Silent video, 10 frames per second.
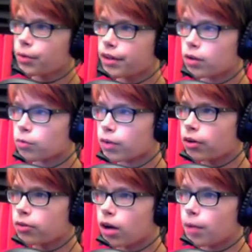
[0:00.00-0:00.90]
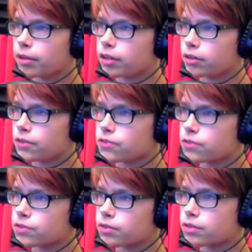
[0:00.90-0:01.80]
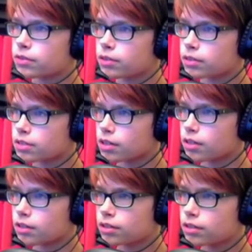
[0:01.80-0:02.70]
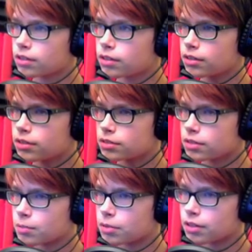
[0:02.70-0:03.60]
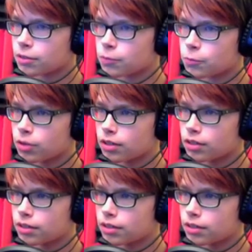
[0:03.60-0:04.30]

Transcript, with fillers: you got Rowdy Ramen here, he's, he's, uh, he's gonna be here for it.